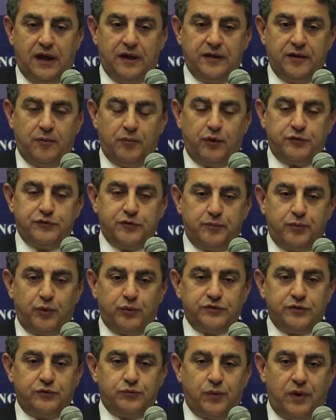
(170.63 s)
And the most
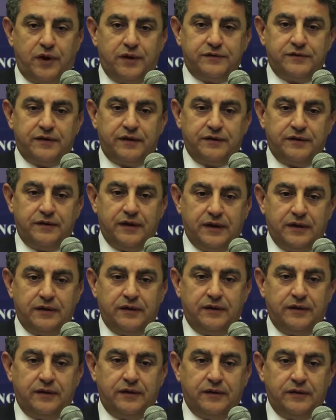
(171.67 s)
important was, I
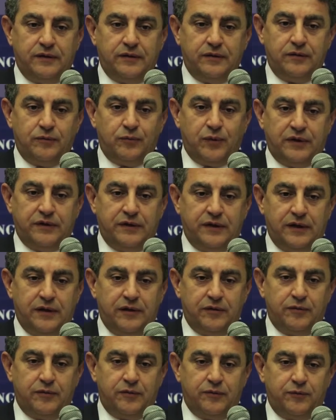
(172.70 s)
think, when
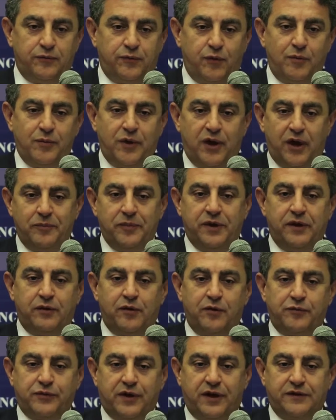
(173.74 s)
the former Emir
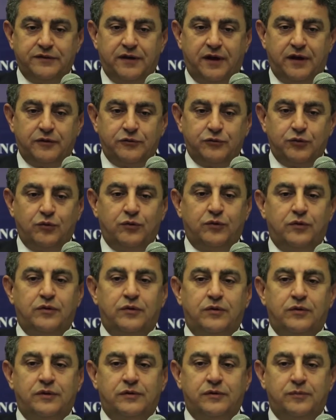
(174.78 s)
of Qatar took
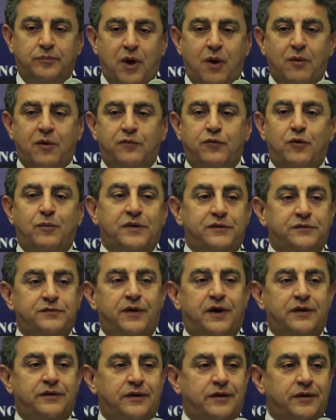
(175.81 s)
power from his
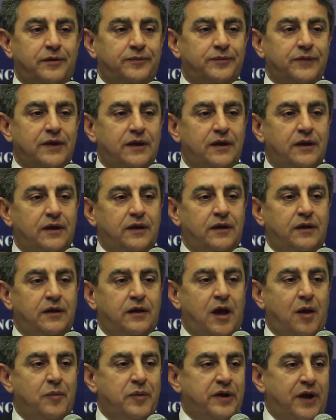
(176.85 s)
father,
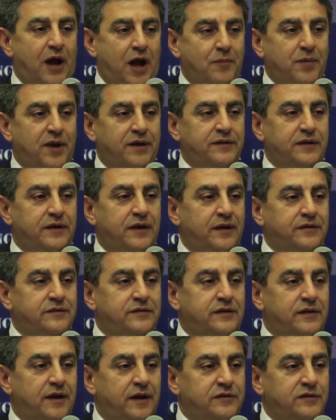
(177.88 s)
Emir Hamad, in
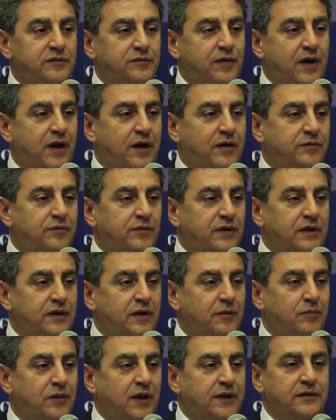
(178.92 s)
1995
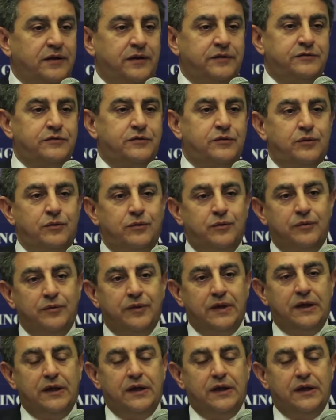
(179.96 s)
in a bloodless coup.